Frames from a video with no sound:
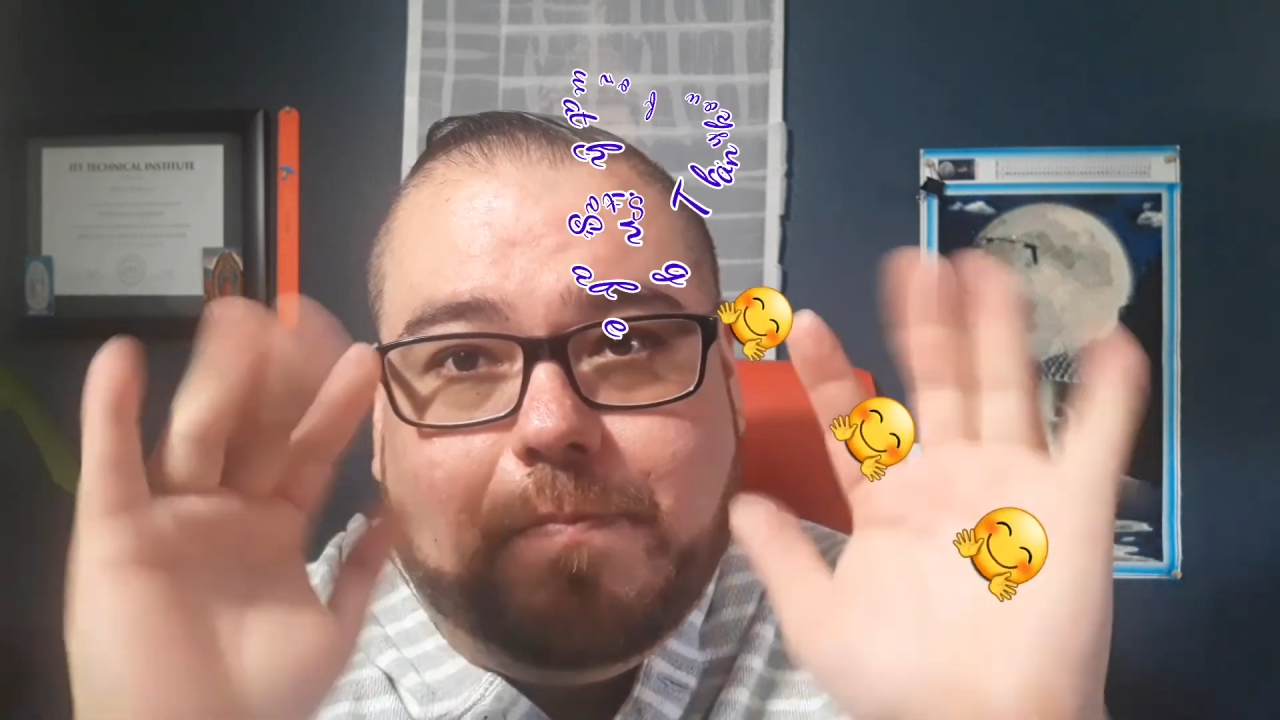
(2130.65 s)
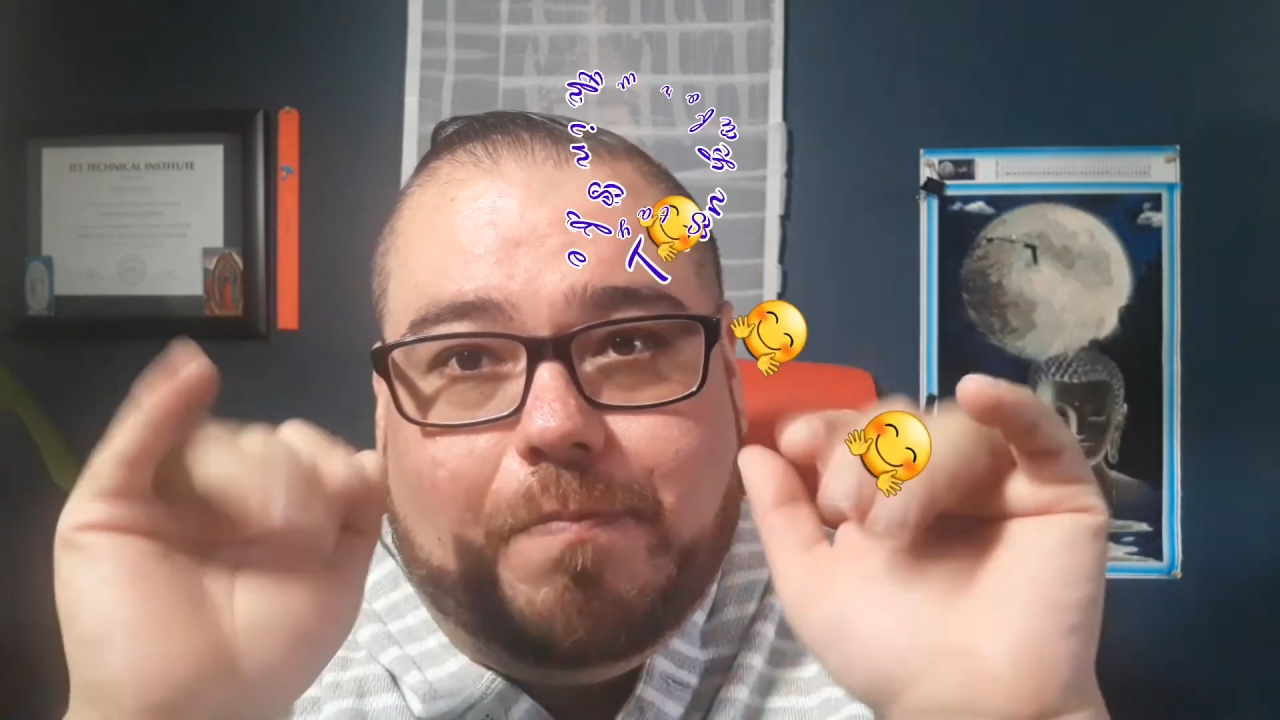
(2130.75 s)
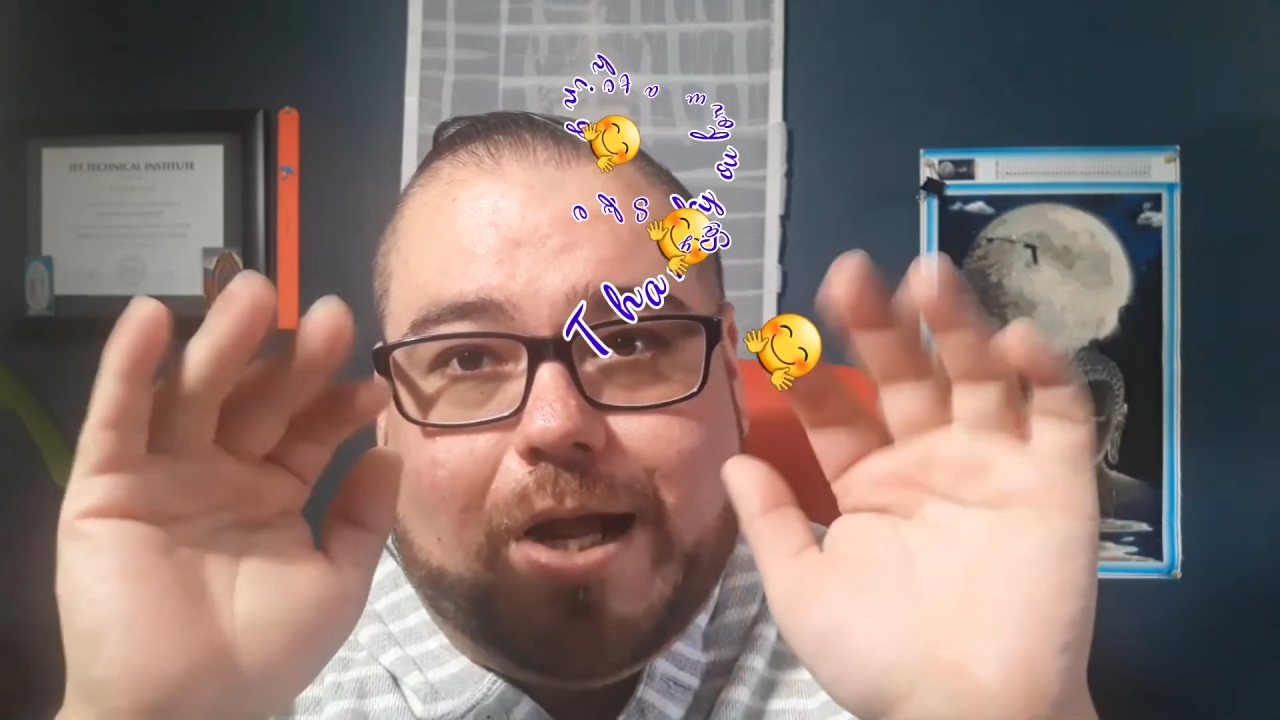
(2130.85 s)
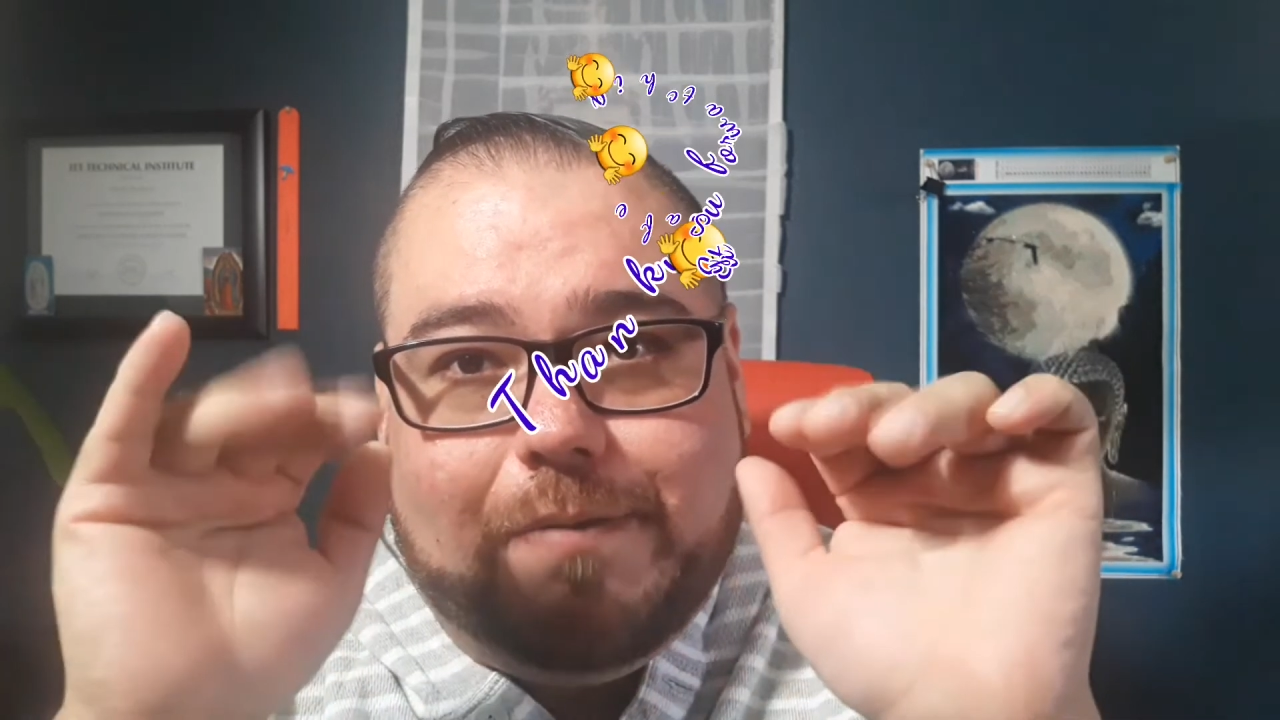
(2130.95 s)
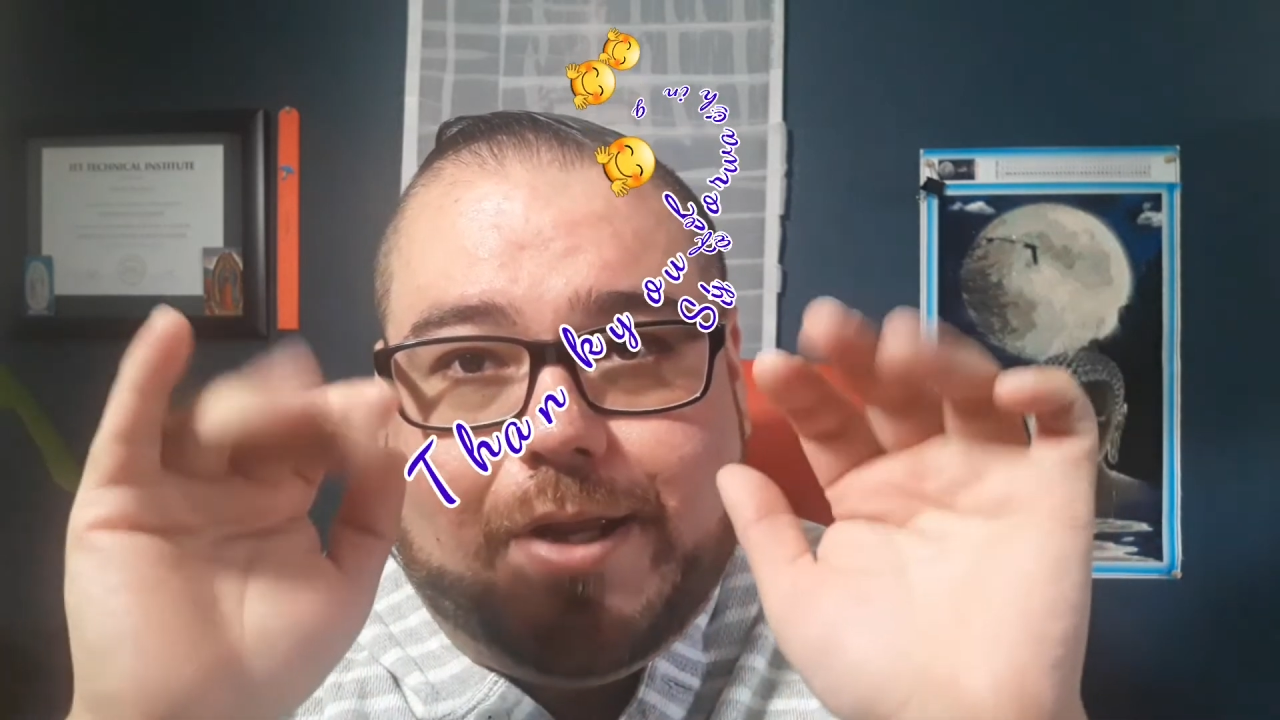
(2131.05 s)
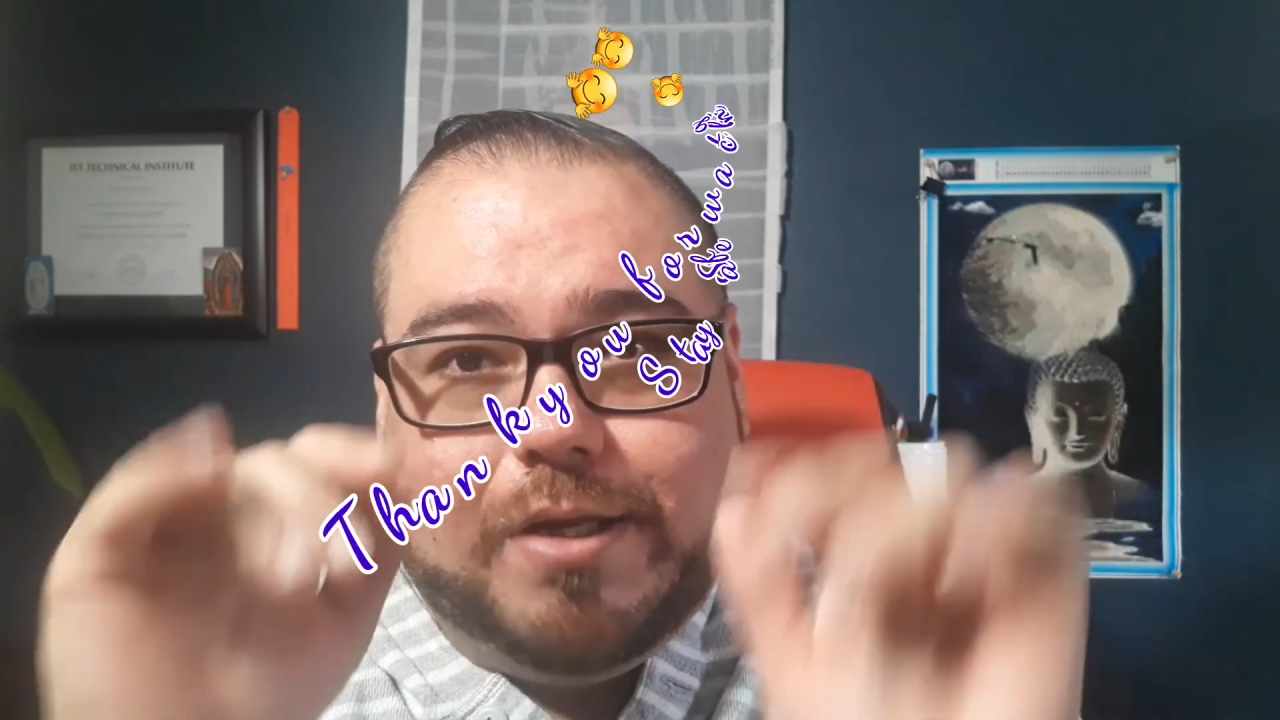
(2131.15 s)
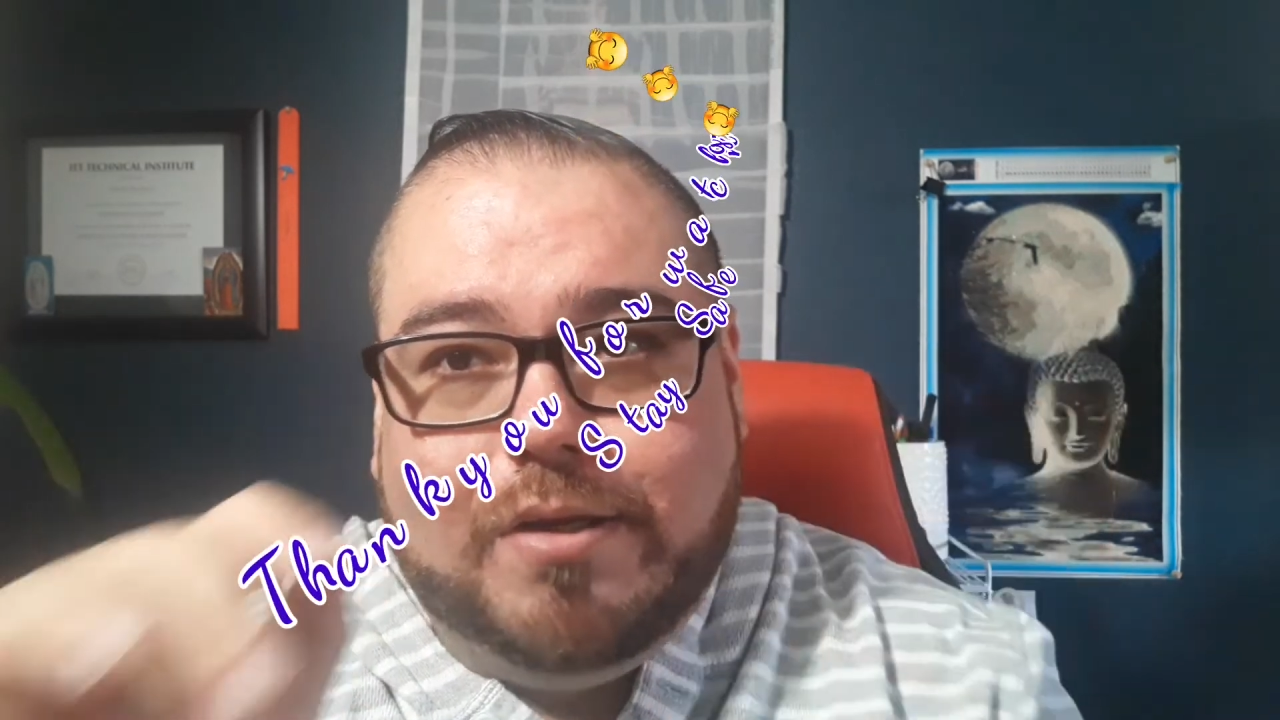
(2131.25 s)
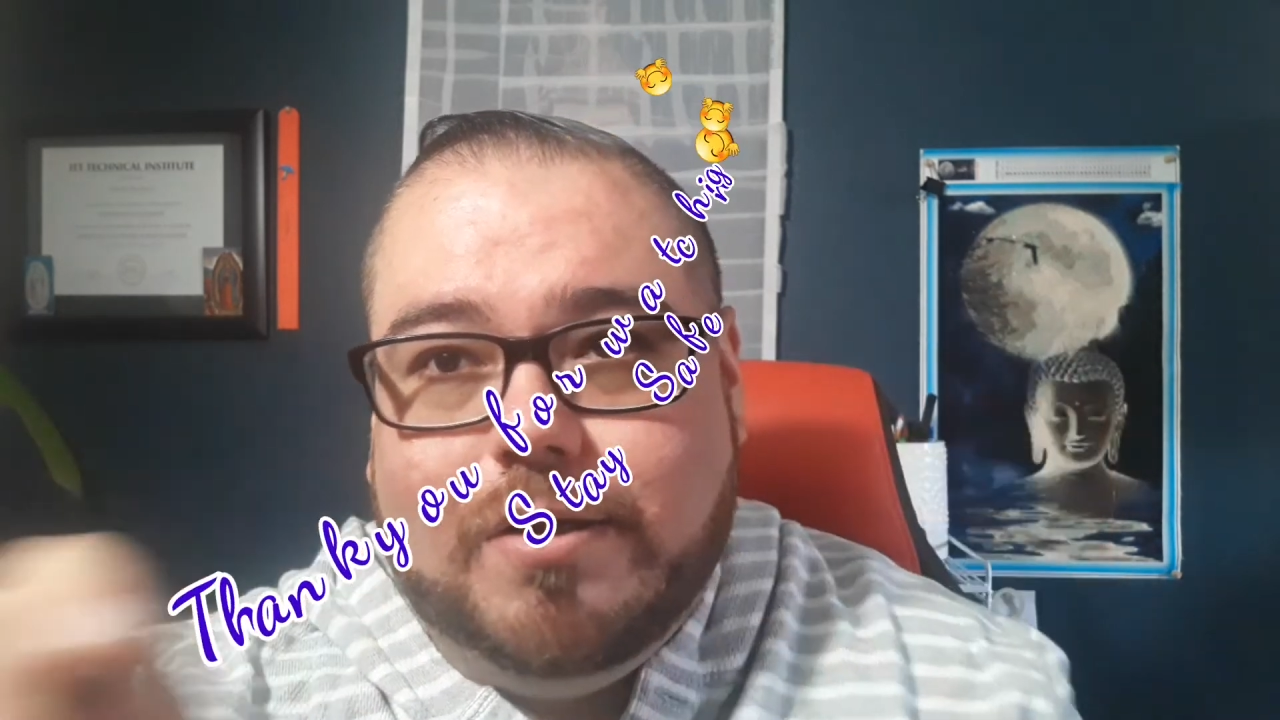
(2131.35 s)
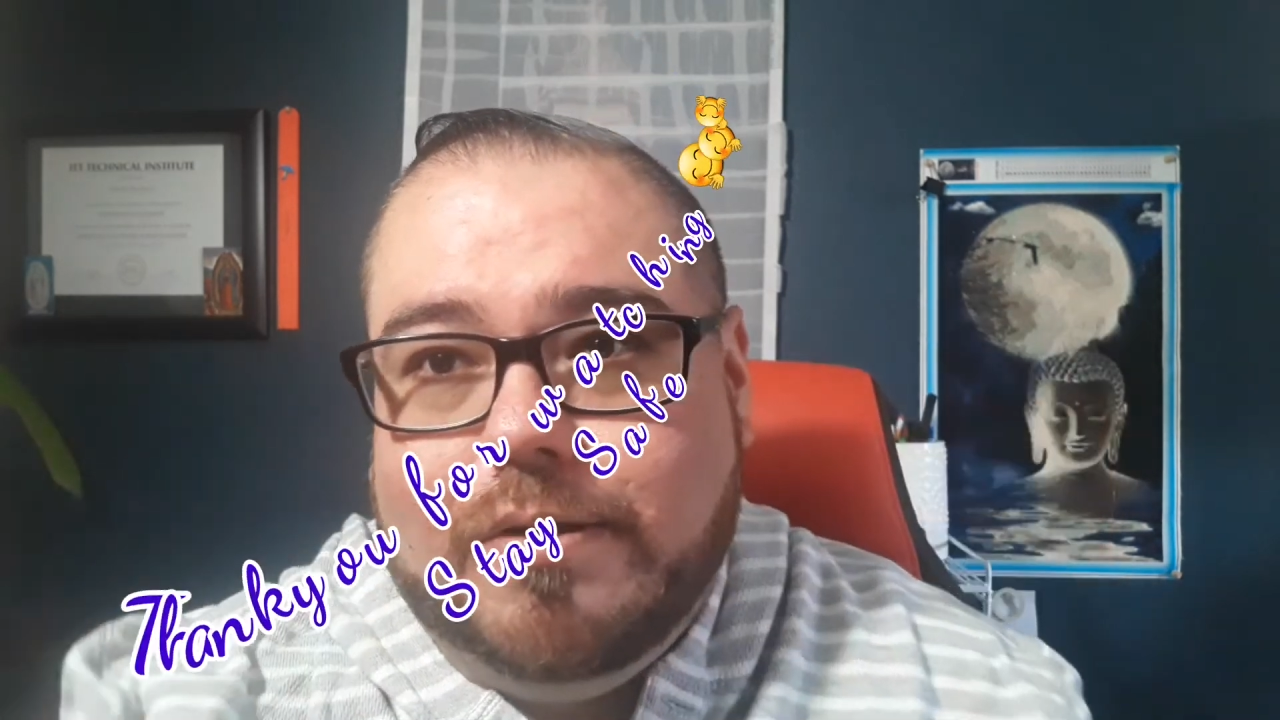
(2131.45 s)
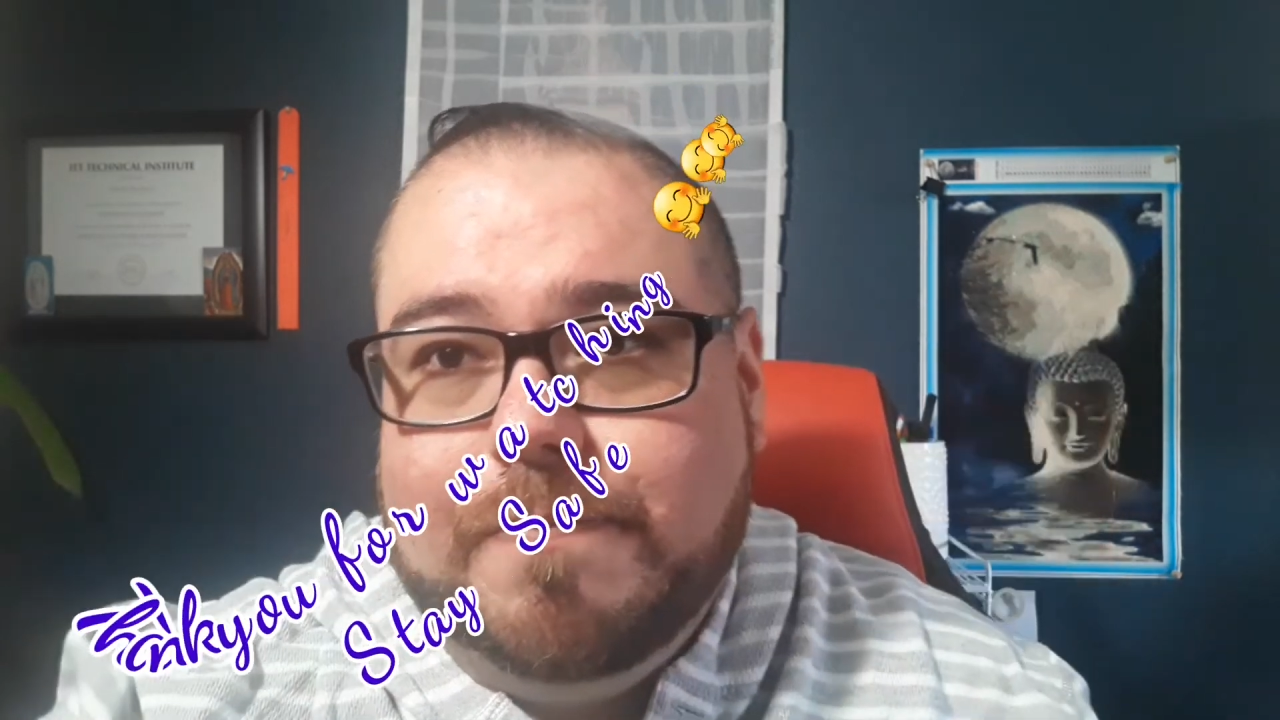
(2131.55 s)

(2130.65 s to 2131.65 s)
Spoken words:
Bye bye.